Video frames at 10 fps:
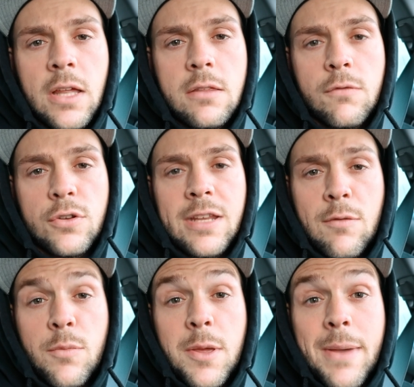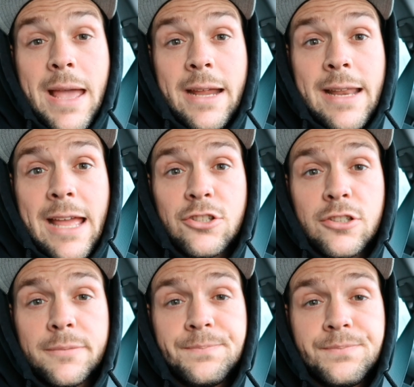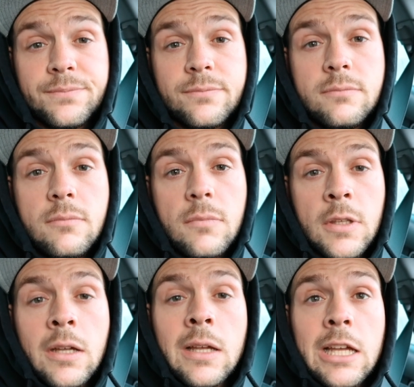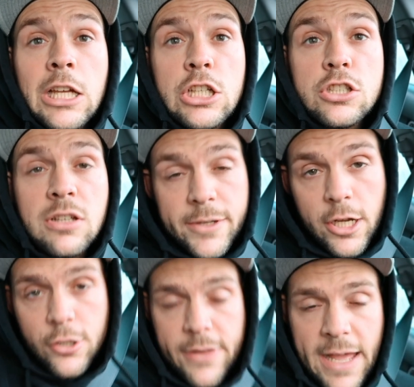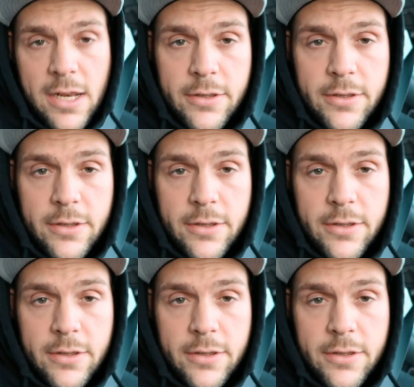the routine will be back in action. So I'm gonna go do that.